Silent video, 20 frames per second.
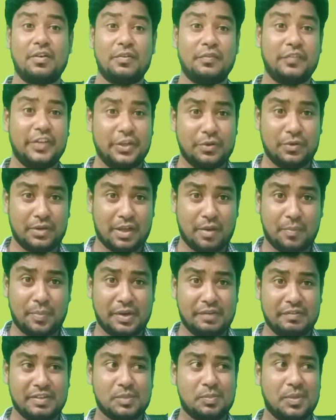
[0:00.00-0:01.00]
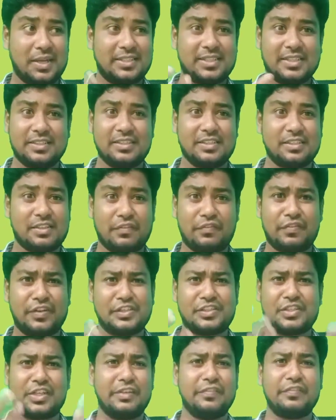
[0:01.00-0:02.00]
we don't have previous batches, this is the
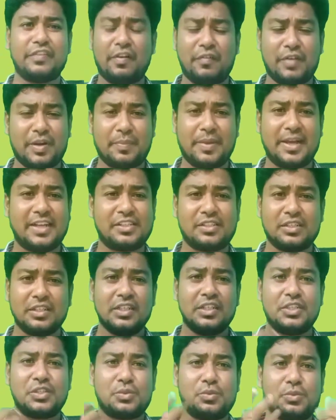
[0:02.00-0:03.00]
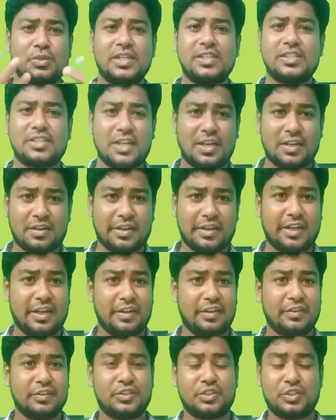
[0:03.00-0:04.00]
first and our batch students
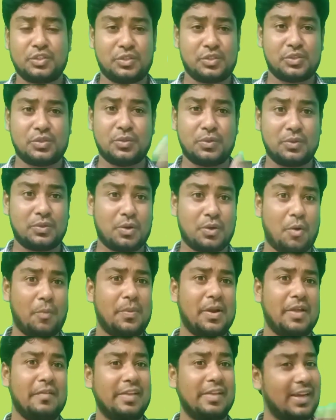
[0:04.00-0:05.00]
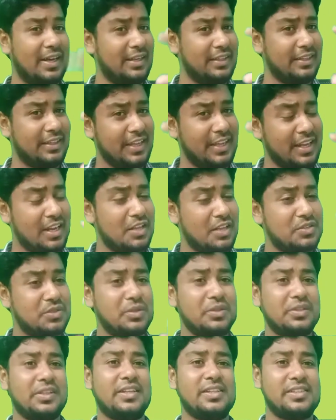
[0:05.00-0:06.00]
are so top level, and there
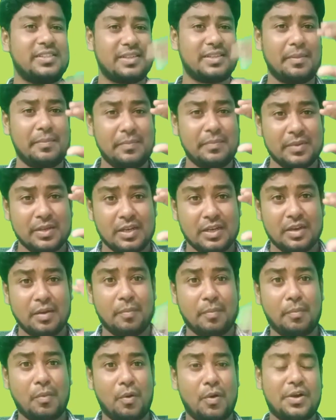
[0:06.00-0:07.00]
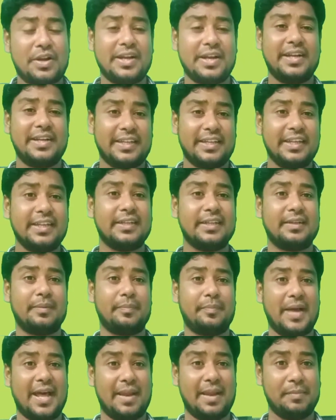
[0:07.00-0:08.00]
also there is some
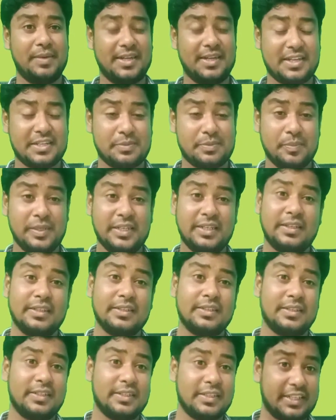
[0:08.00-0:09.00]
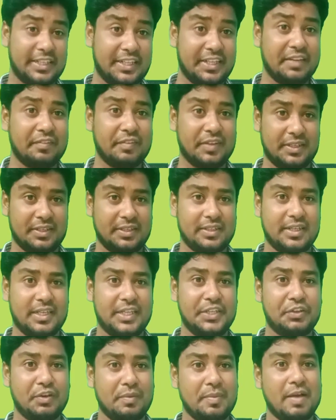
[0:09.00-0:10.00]
moderating parameters been given.
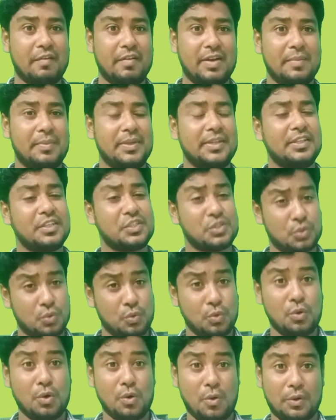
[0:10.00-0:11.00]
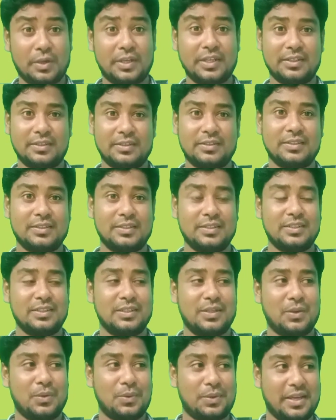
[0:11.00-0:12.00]
It will be available in the school login.
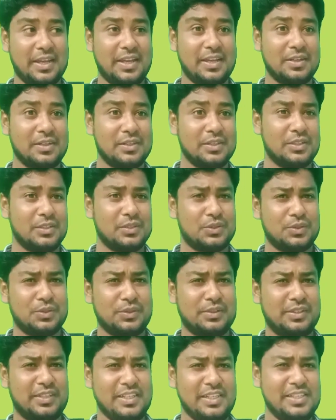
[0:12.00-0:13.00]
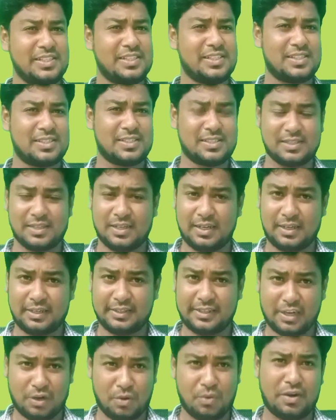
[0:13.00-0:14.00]
Okay, so these
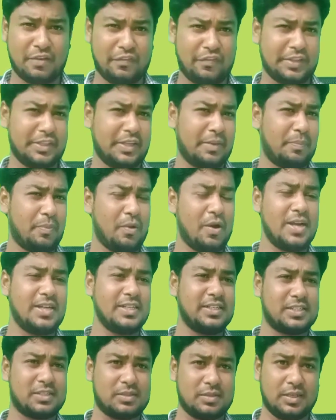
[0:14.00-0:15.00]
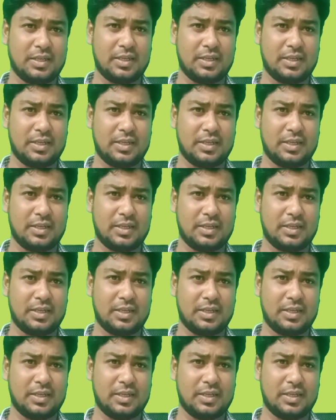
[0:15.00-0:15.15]
there are a lot of other points